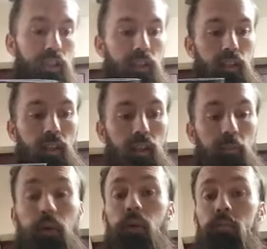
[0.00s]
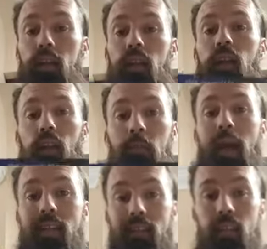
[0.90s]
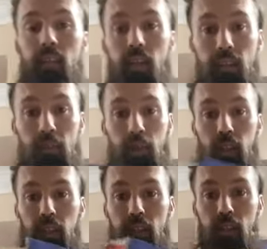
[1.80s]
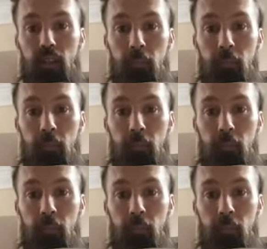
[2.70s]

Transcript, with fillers: uh, put me in her magazine, Custom Trends,